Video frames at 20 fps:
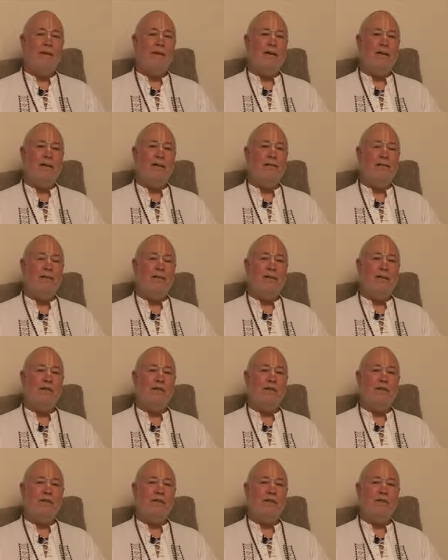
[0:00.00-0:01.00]
Uh,
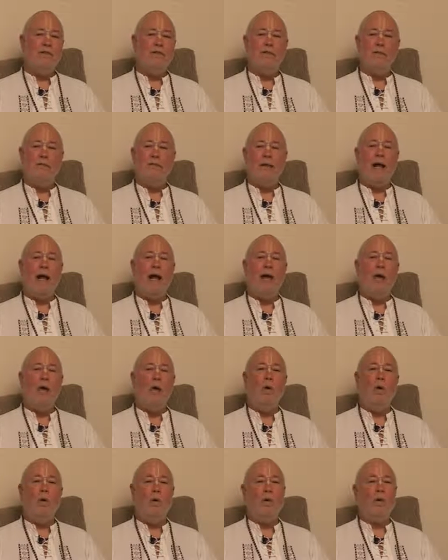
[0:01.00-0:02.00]
just a black
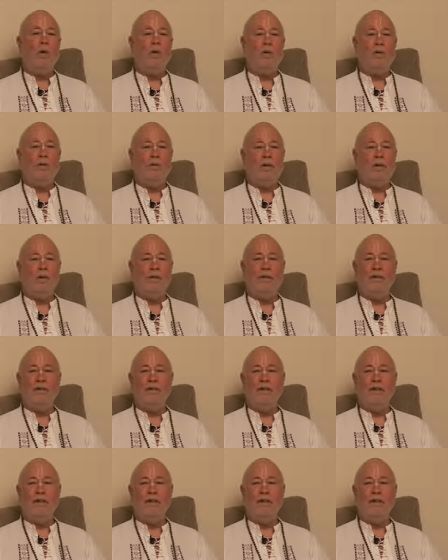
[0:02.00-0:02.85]
hole, you know.